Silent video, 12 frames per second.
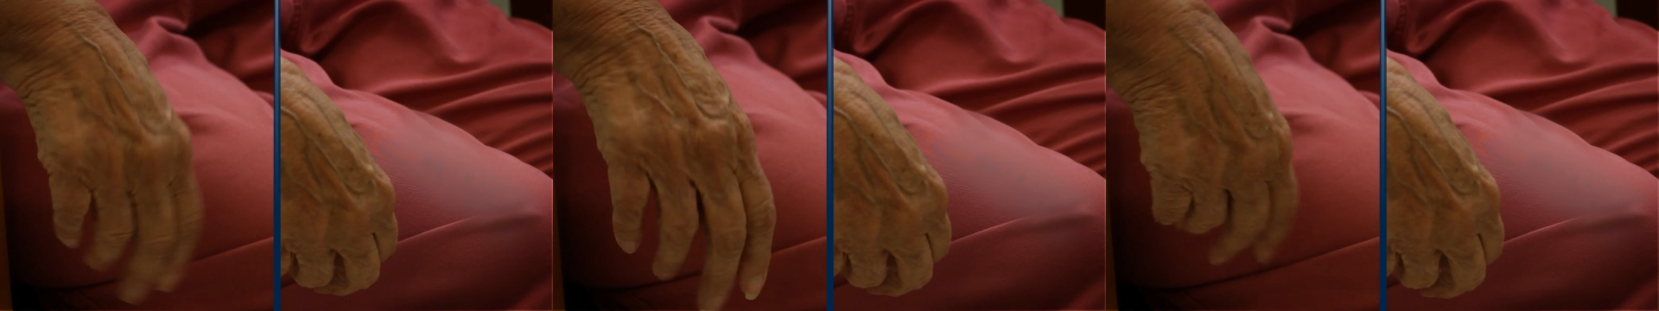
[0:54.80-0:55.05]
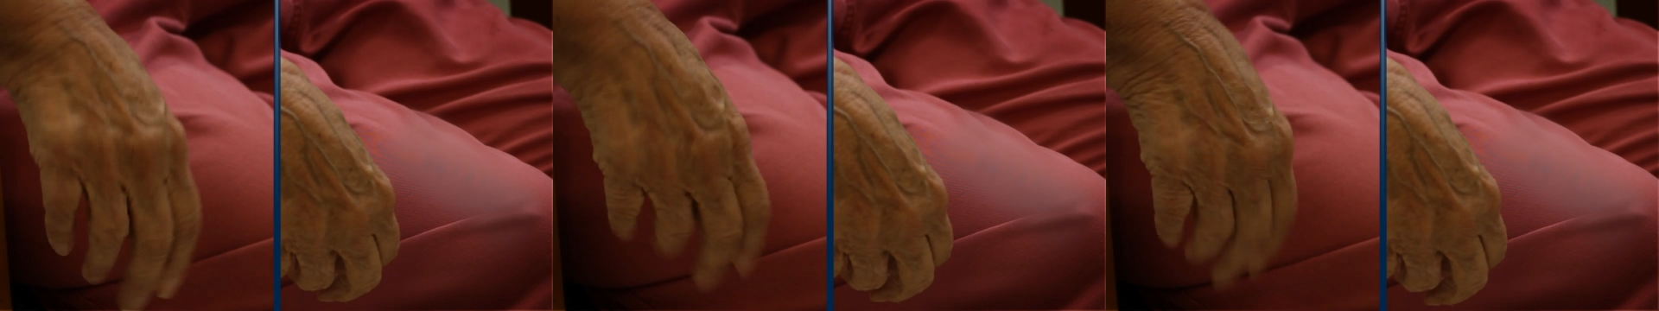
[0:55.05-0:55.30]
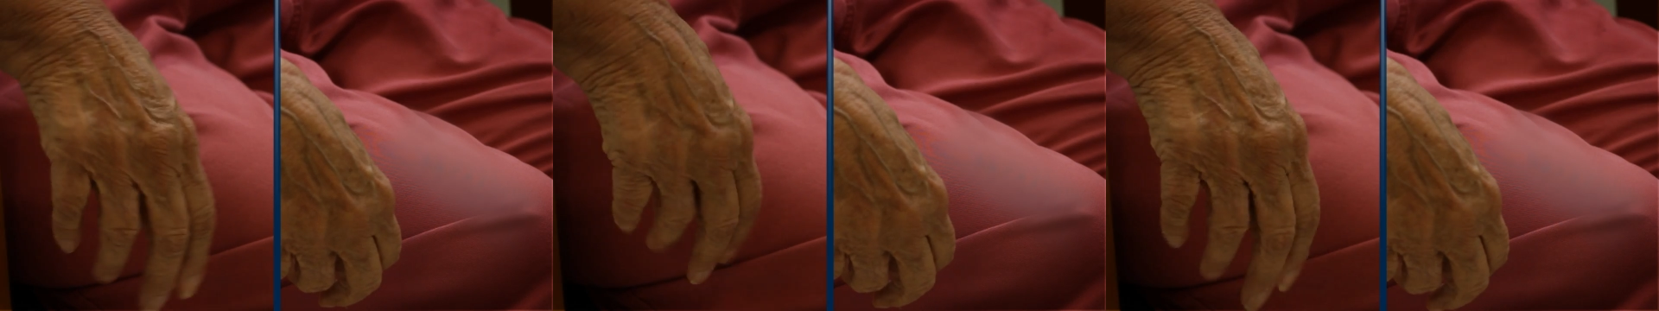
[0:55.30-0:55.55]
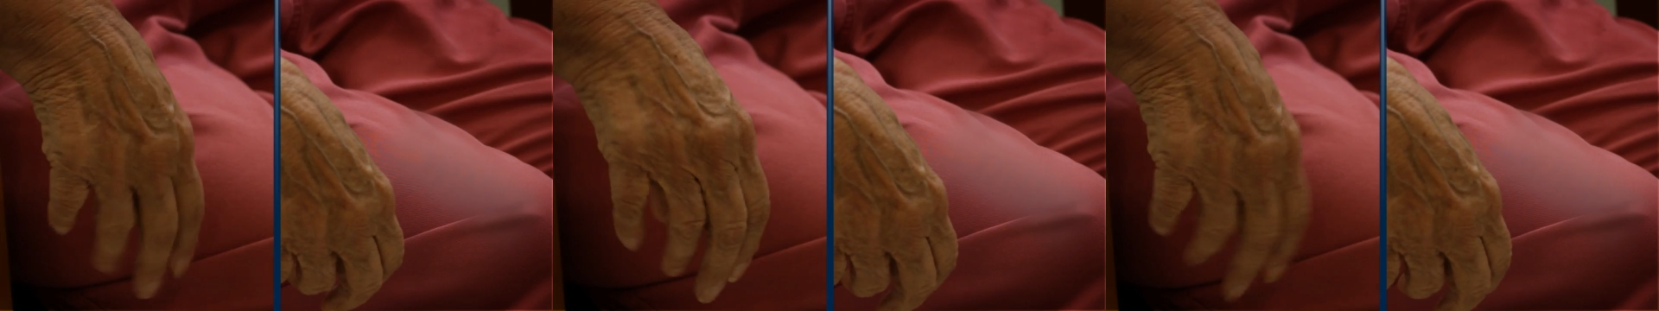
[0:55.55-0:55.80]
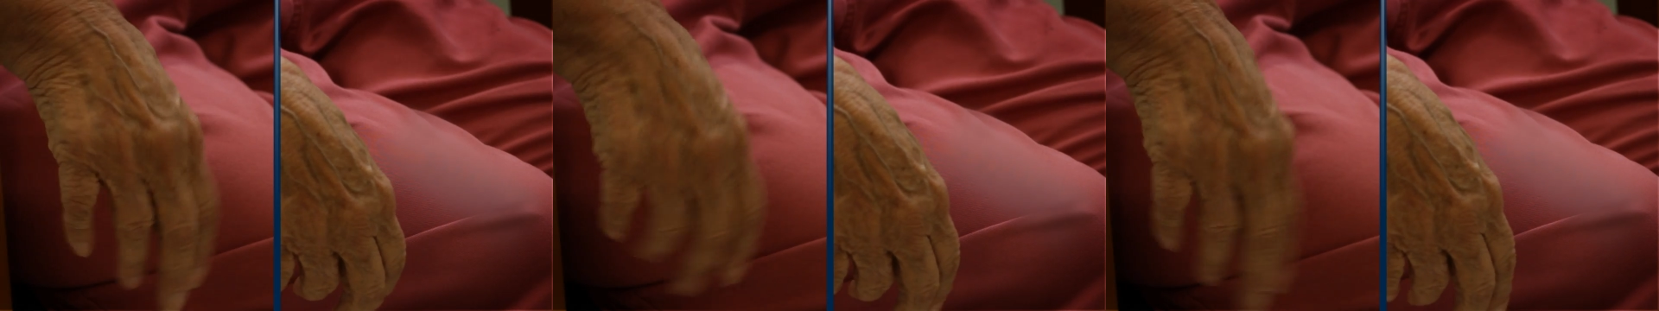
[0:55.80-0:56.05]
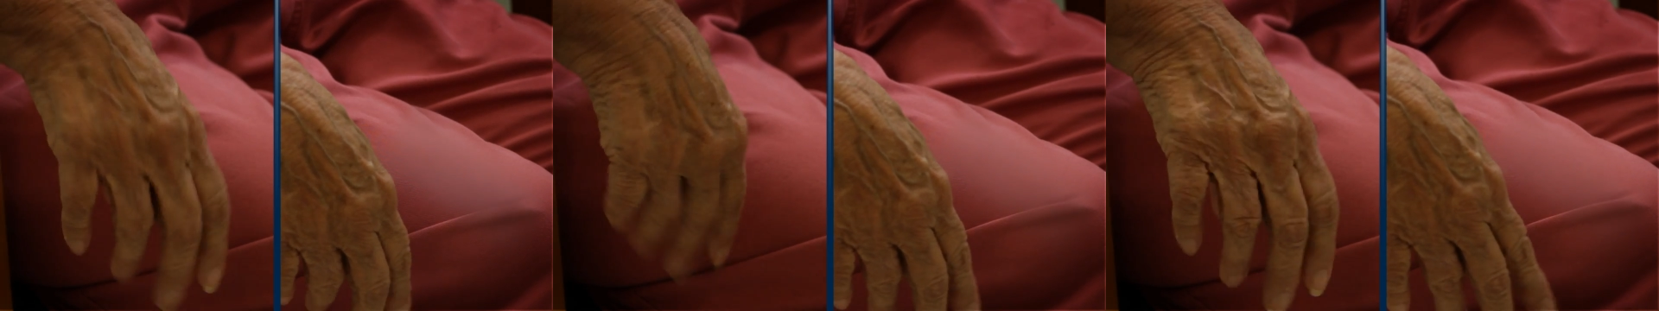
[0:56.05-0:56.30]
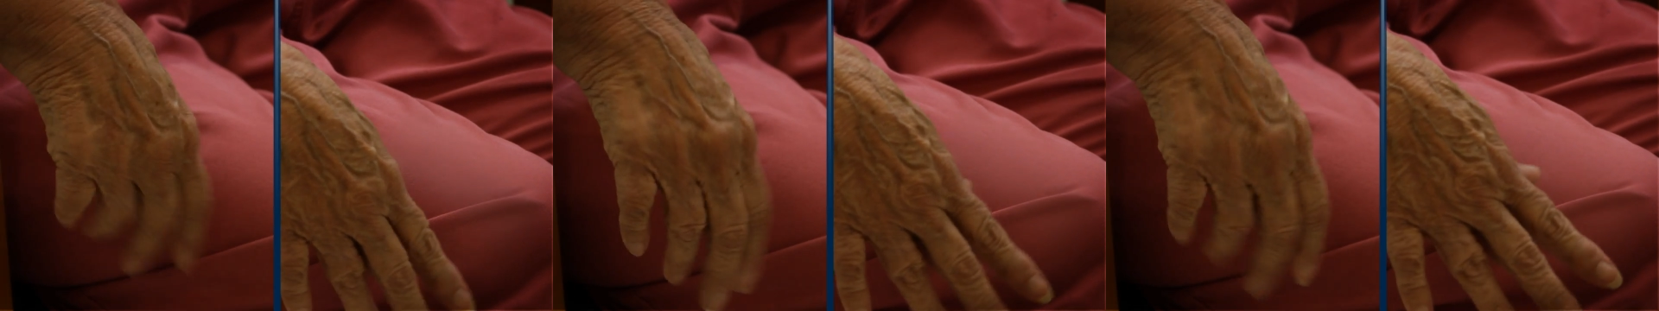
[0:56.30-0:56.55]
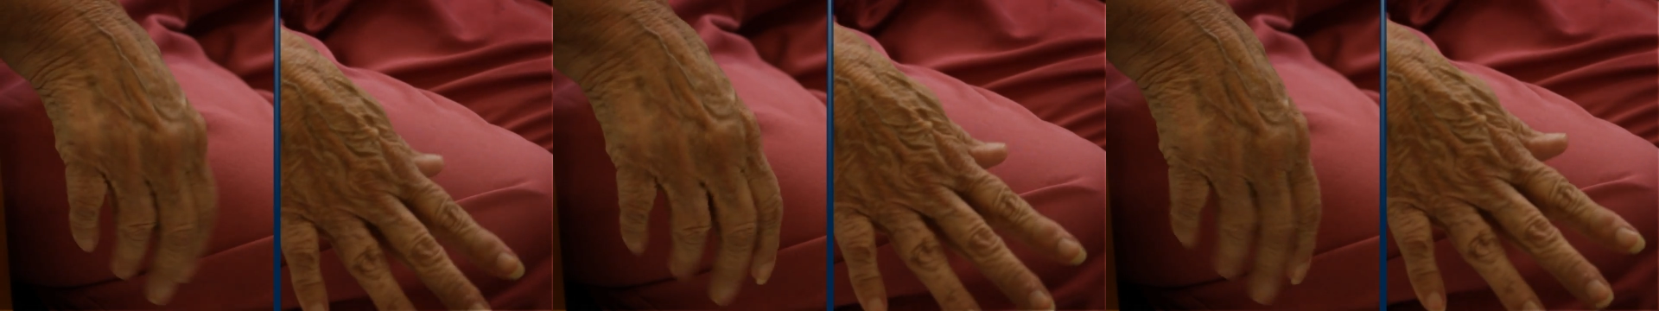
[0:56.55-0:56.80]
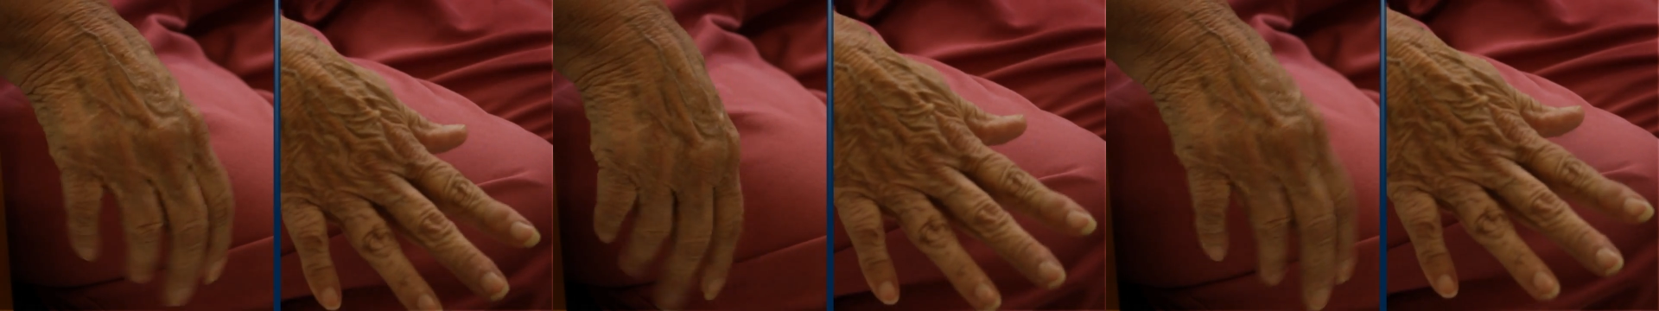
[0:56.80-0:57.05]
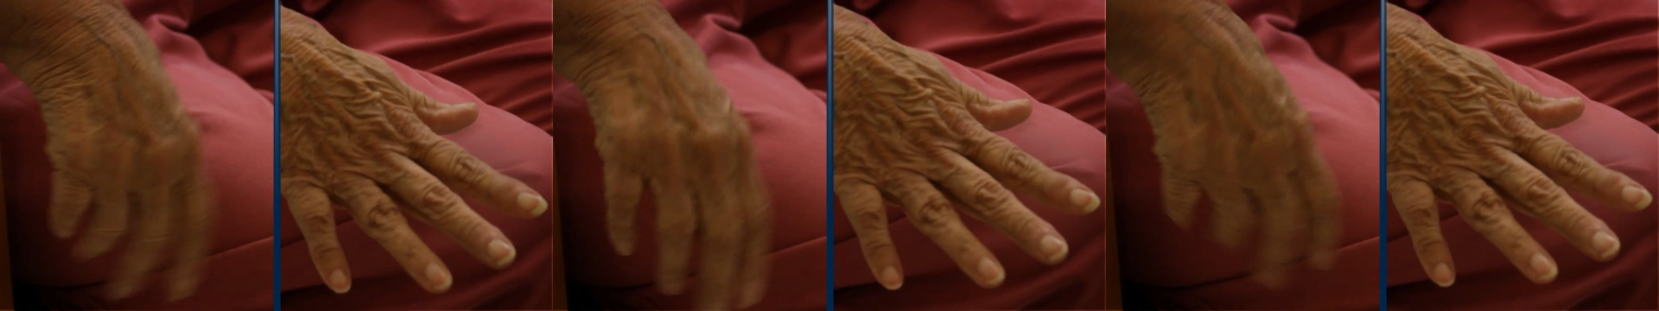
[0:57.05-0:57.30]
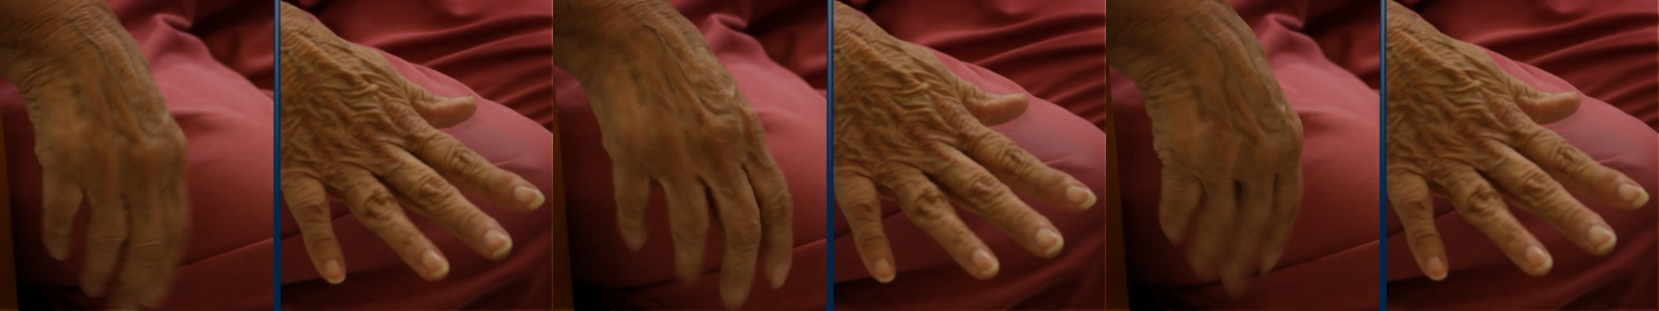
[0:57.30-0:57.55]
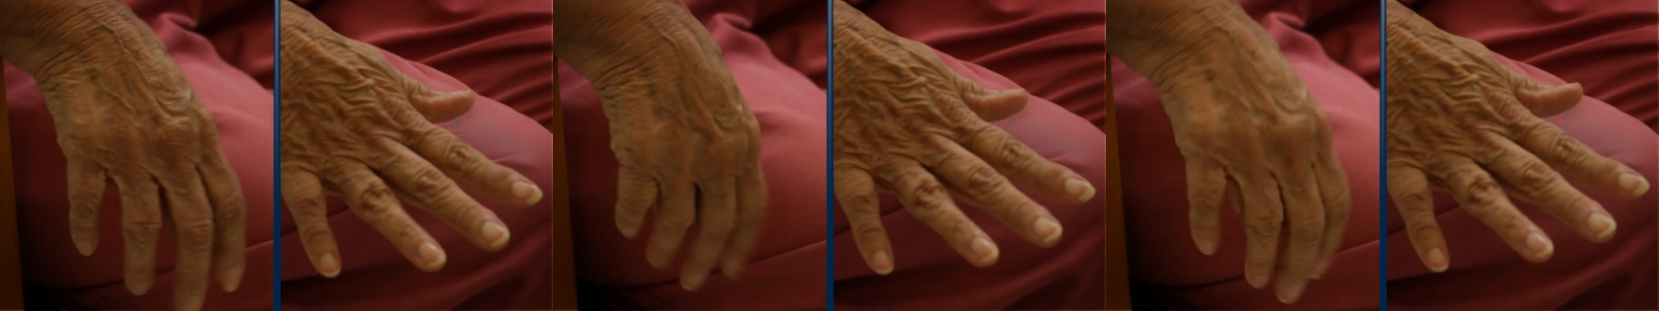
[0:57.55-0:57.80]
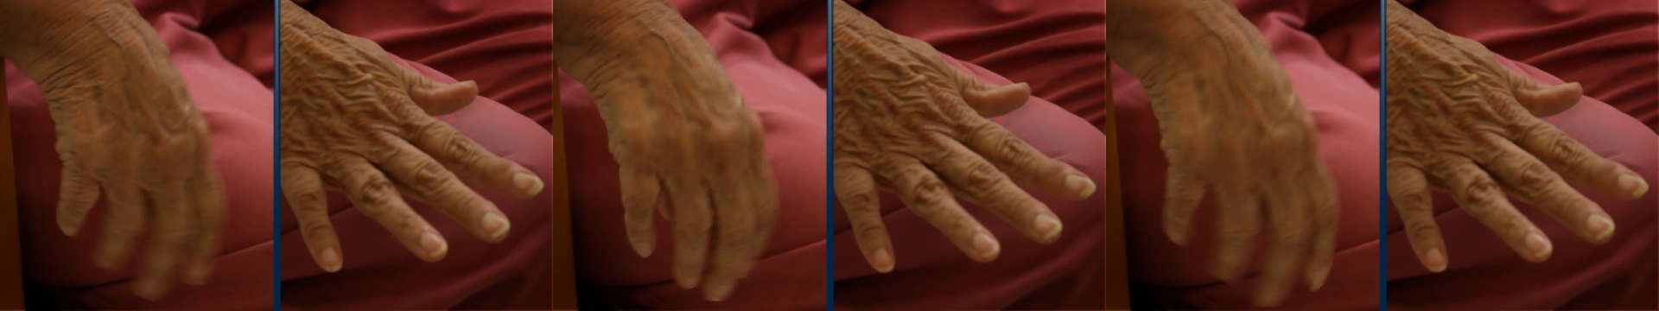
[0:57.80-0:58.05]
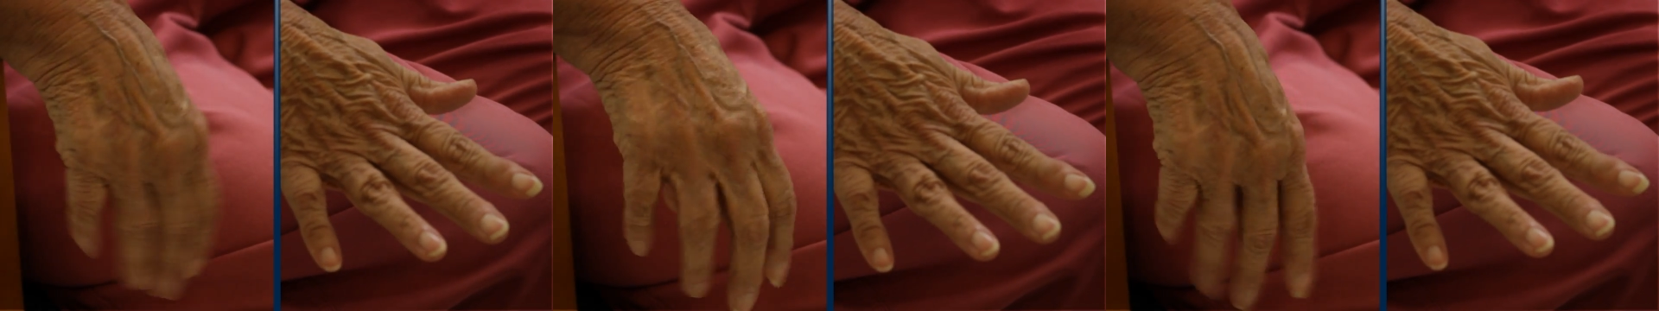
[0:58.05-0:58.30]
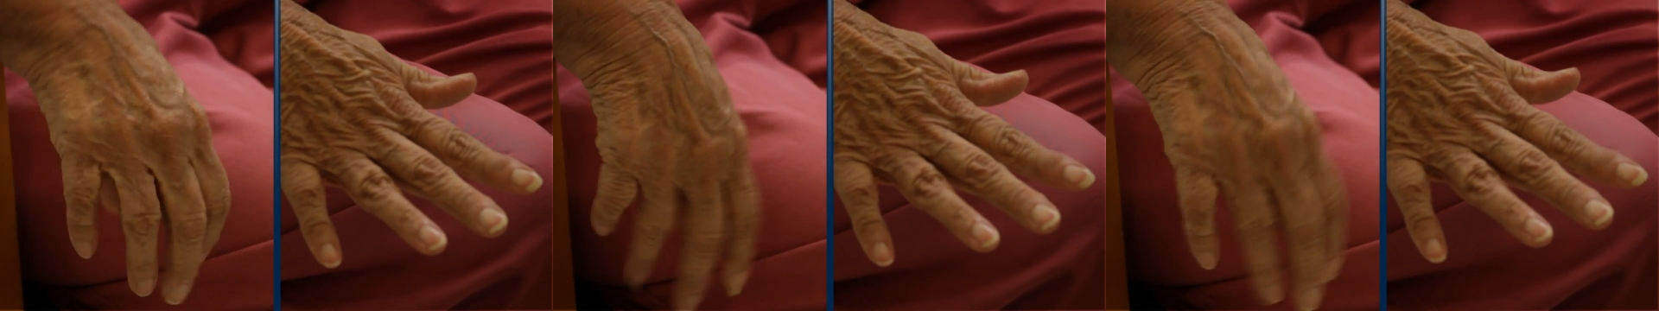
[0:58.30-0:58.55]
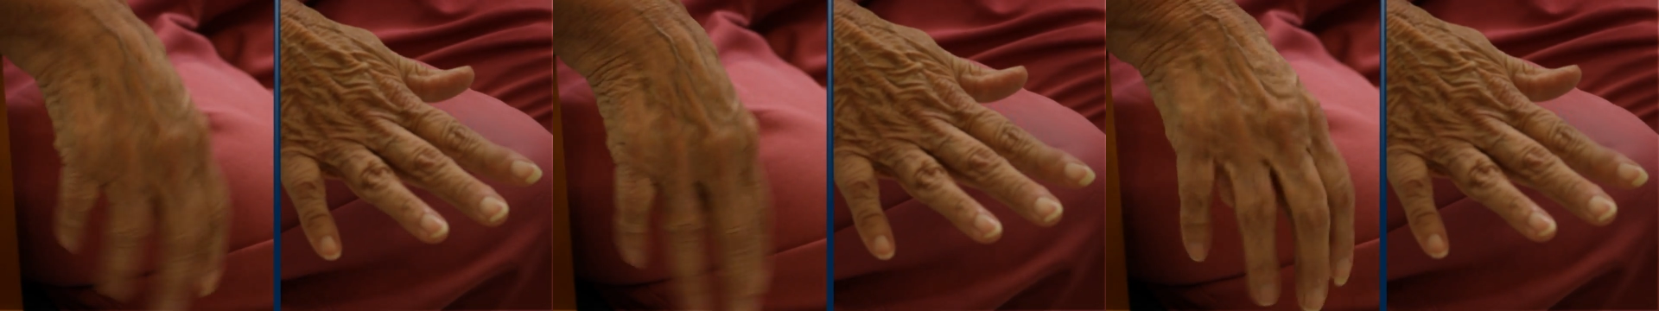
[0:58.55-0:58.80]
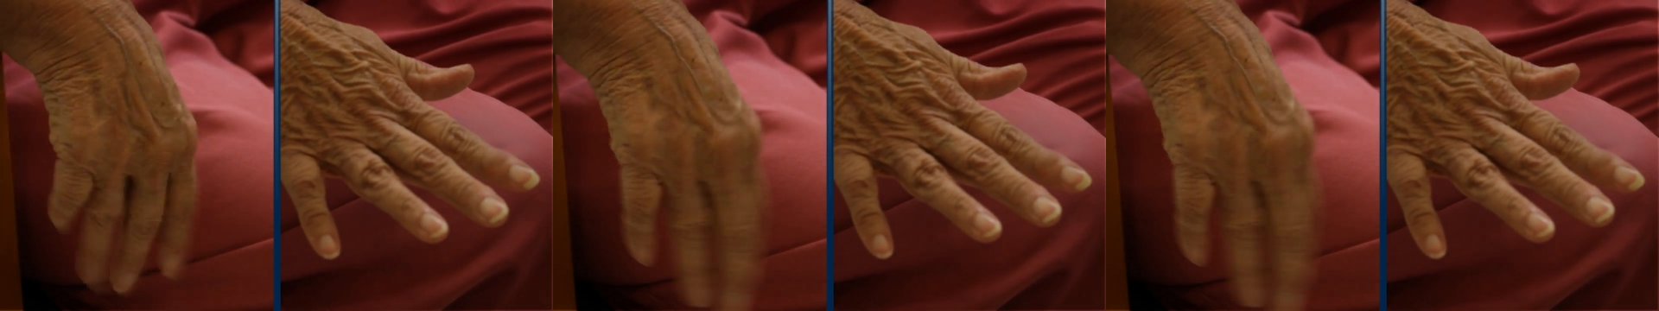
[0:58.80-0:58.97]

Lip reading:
[unreadable: no face in view]